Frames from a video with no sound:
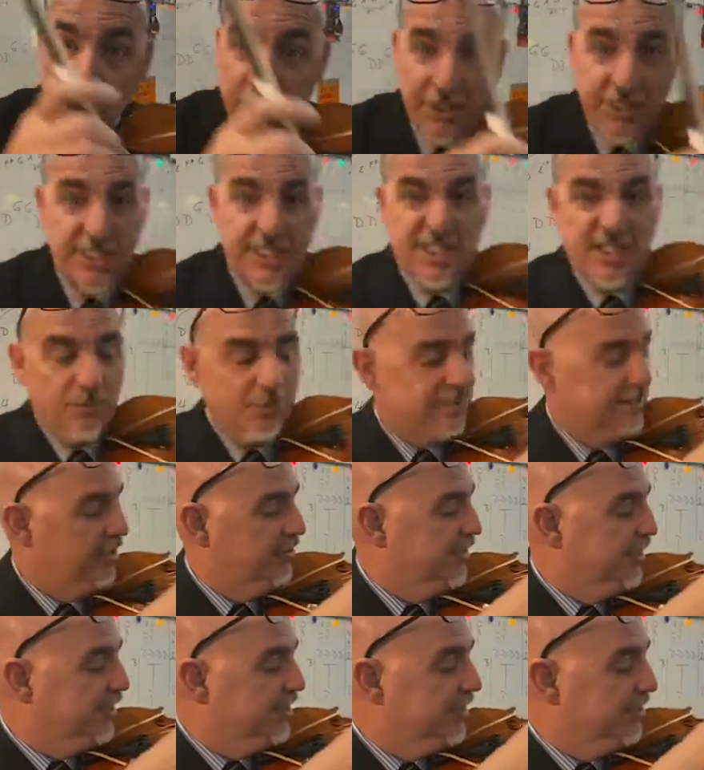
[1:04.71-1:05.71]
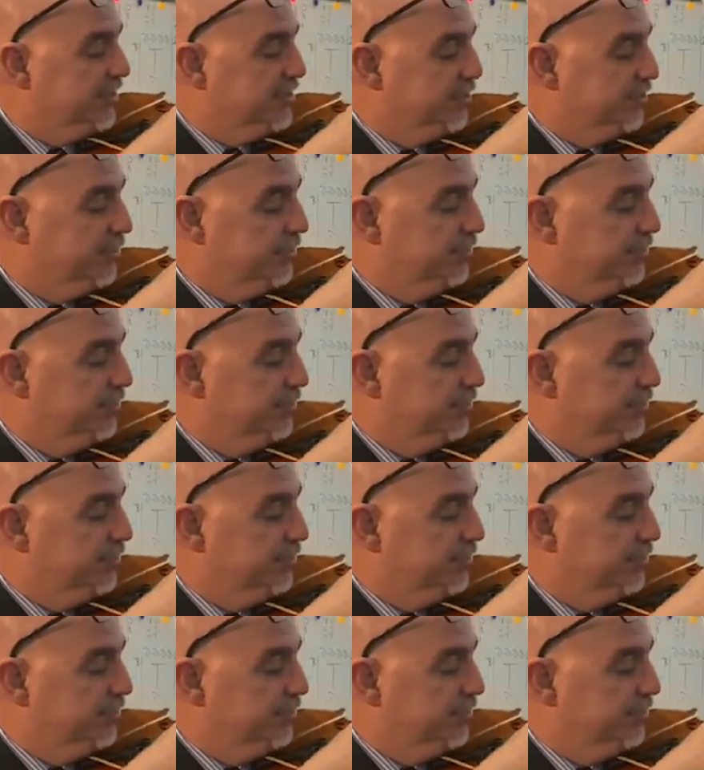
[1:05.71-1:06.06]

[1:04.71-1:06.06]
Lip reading: Listen, it will sound like this.